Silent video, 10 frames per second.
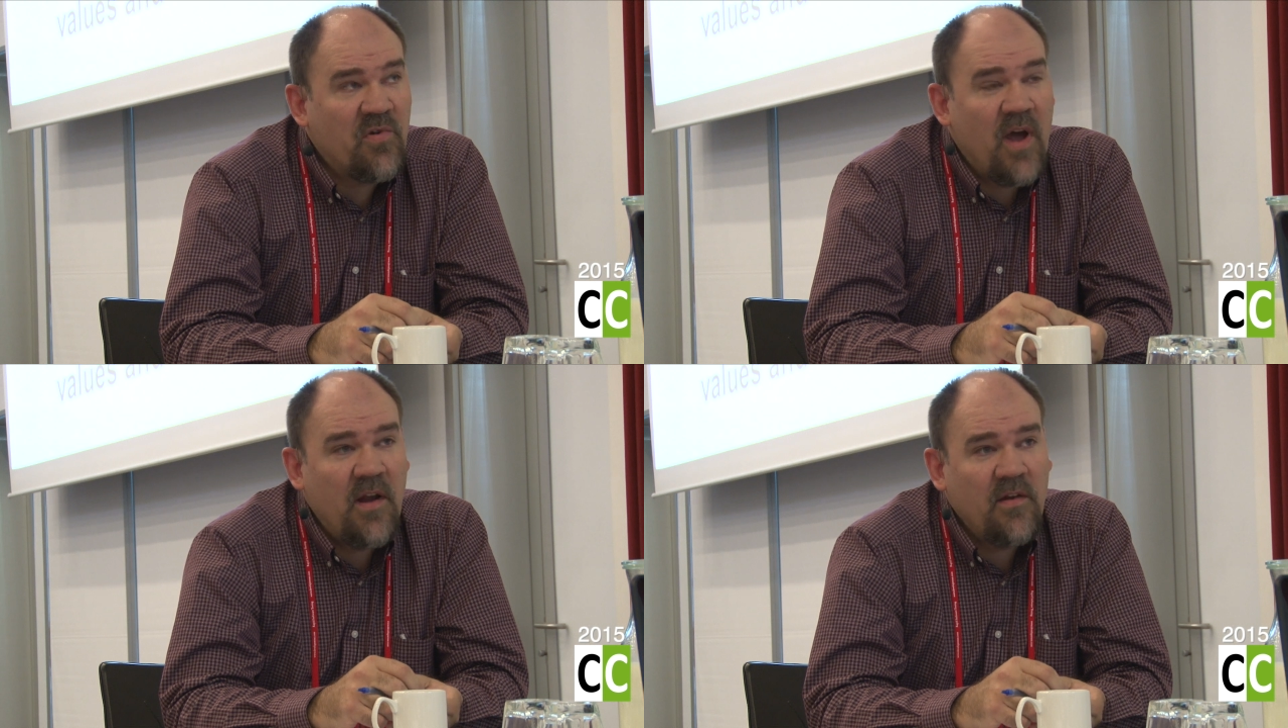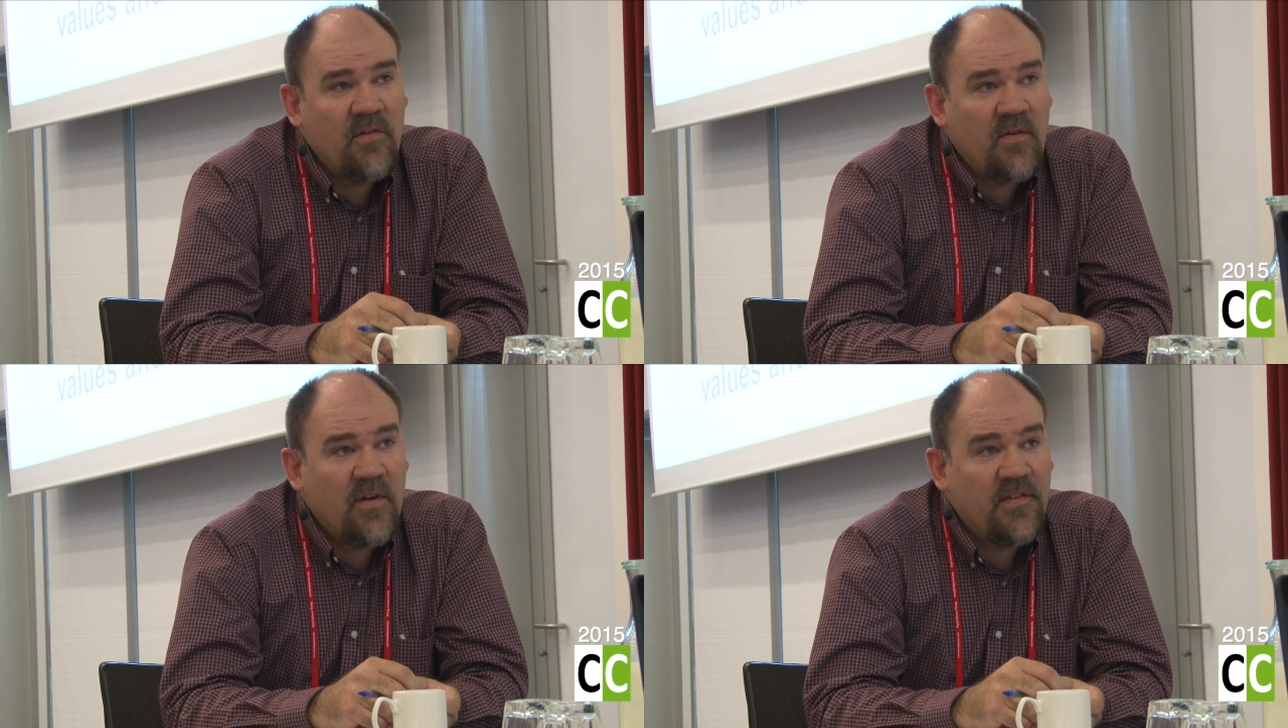product
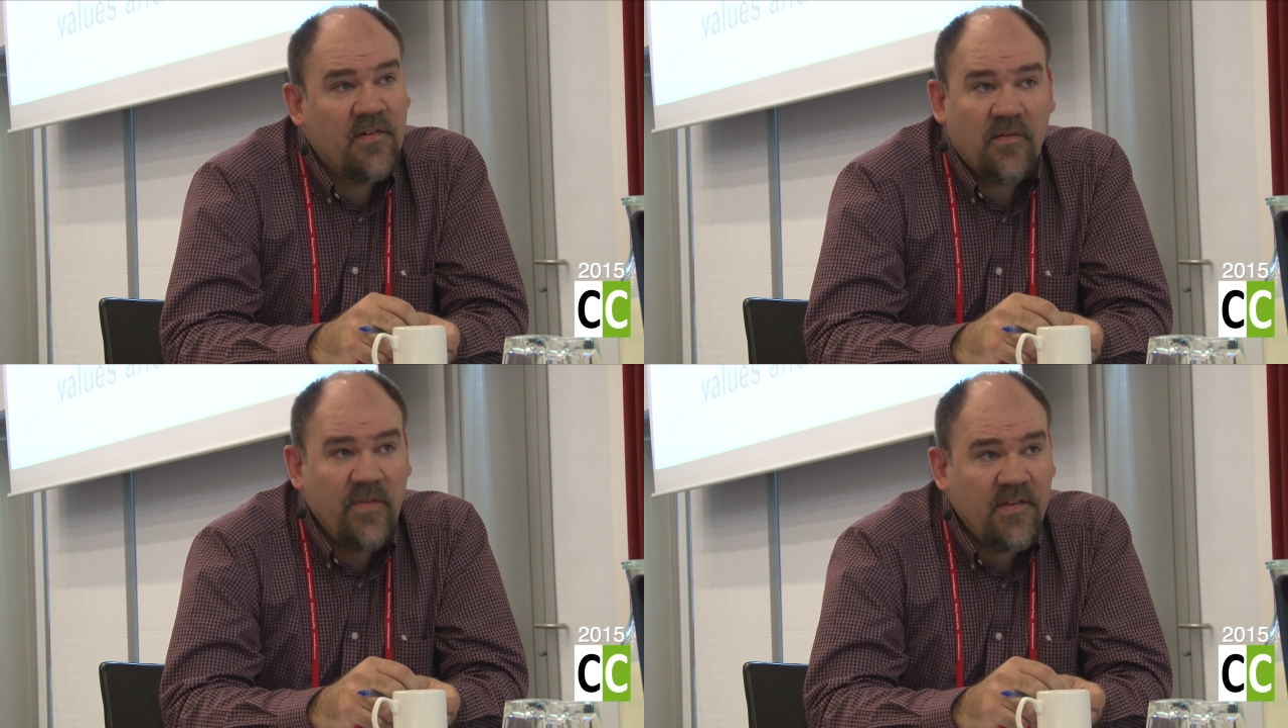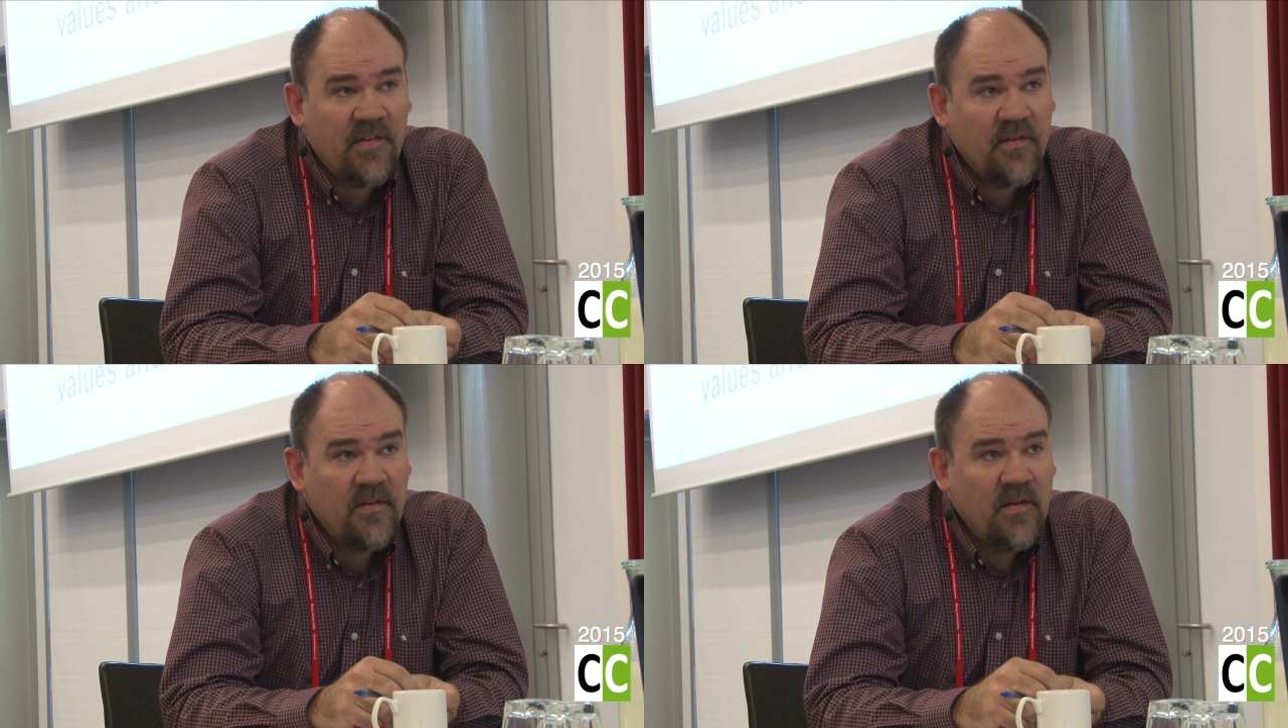or a
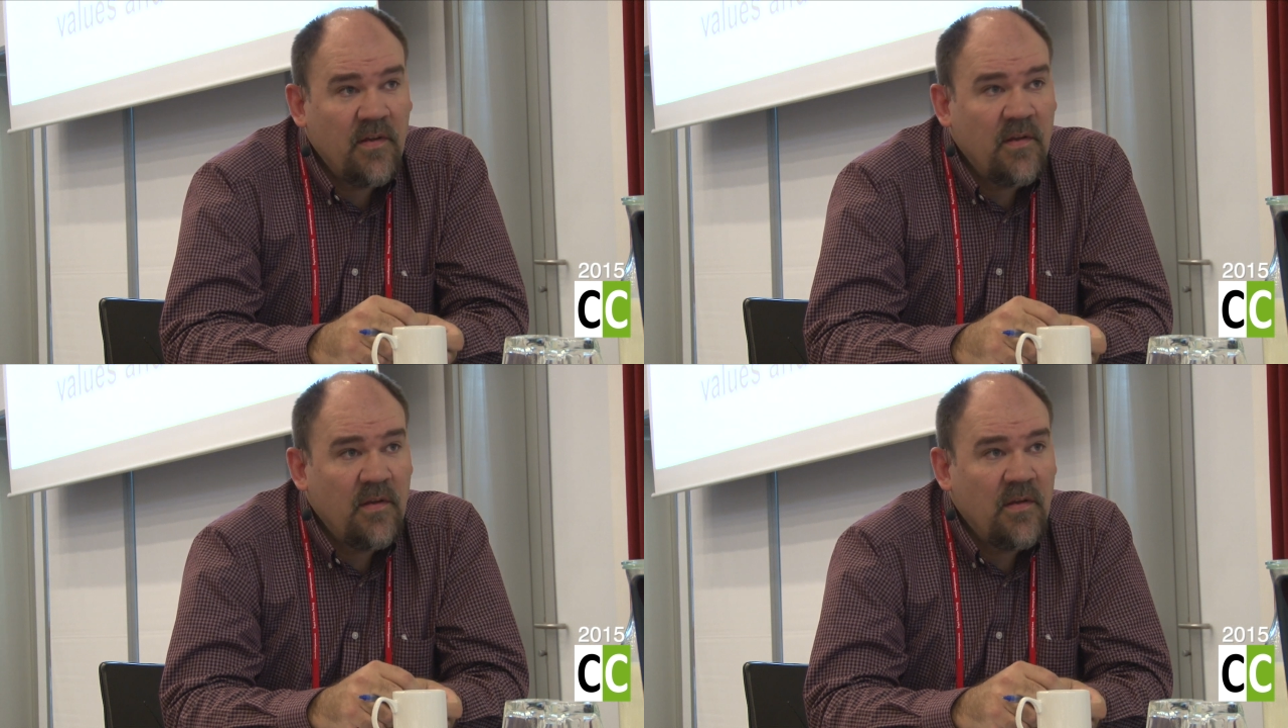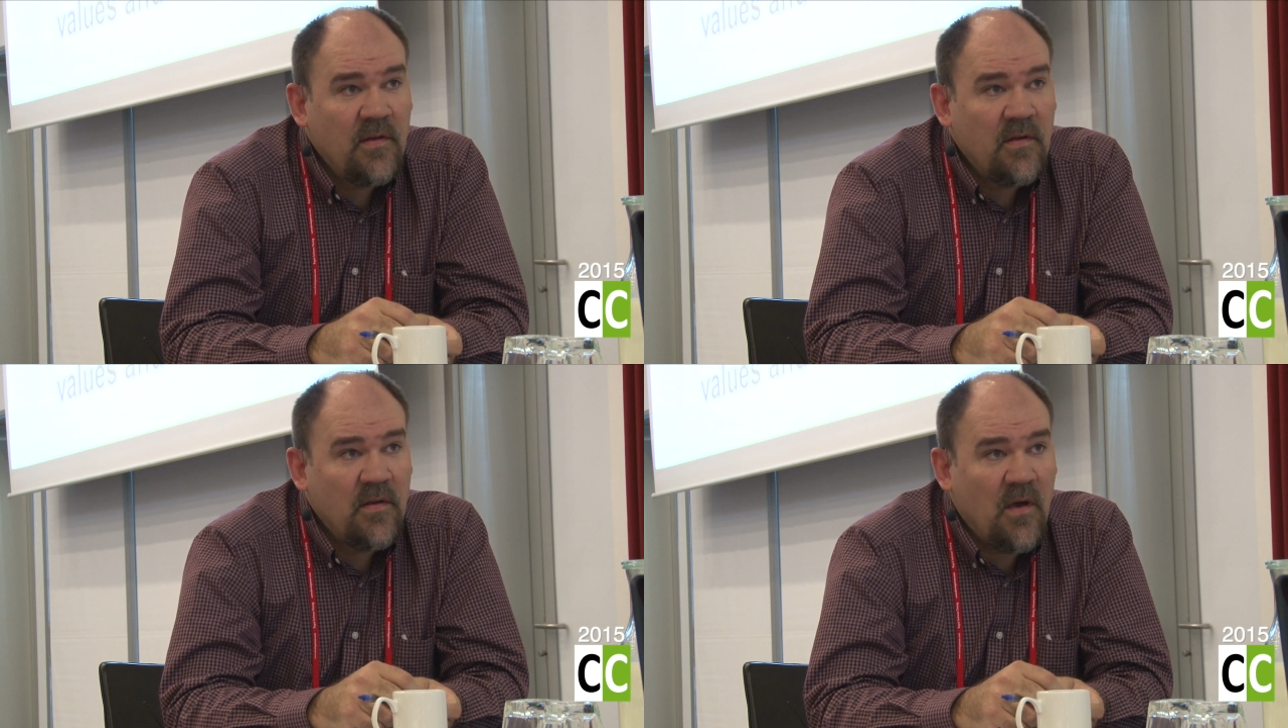service?
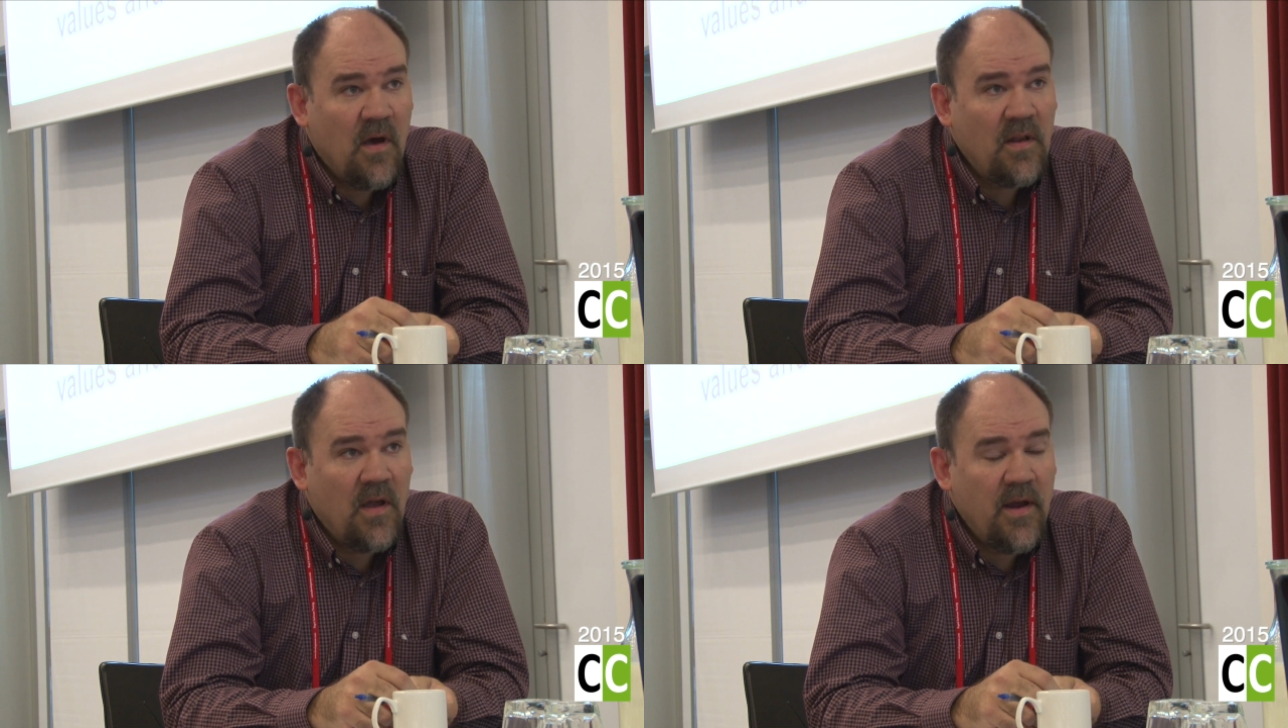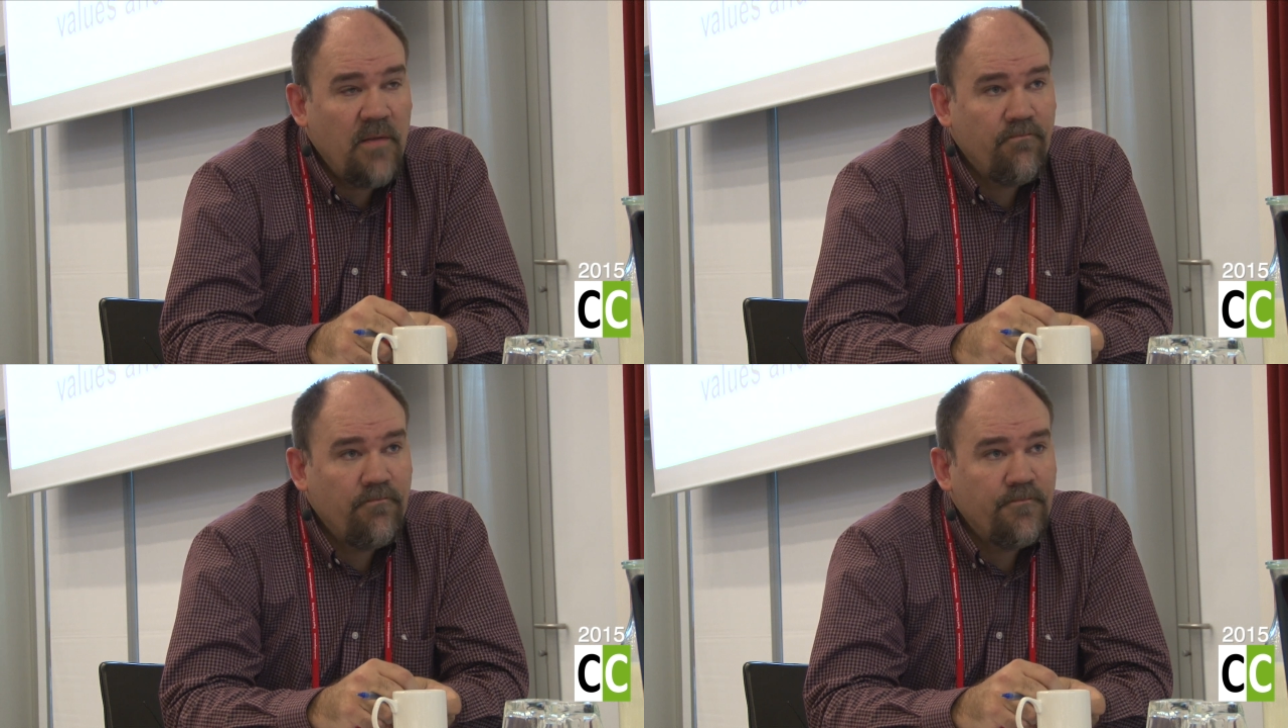Online?